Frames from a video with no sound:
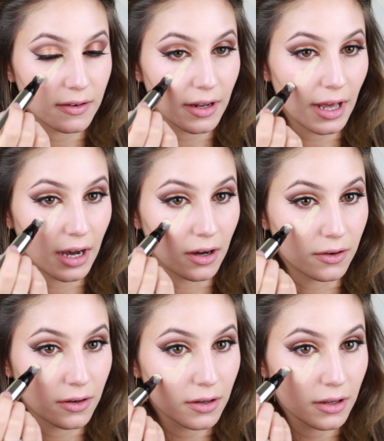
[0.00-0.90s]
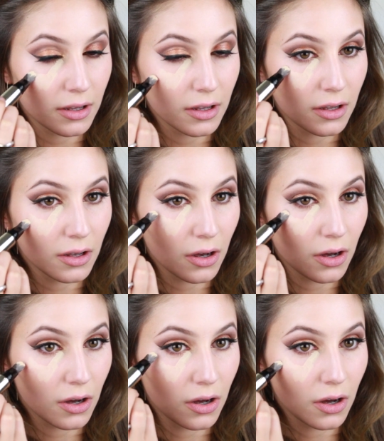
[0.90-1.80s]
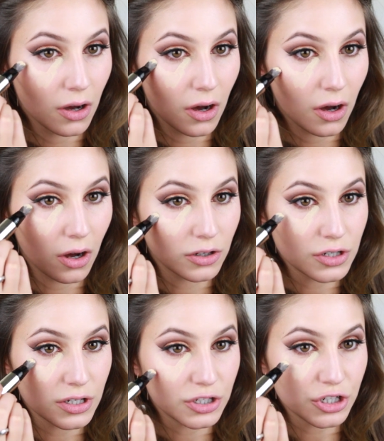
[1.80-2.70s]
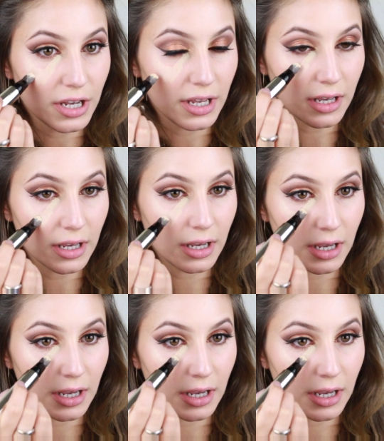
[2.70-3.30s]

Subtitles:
down onto the cheek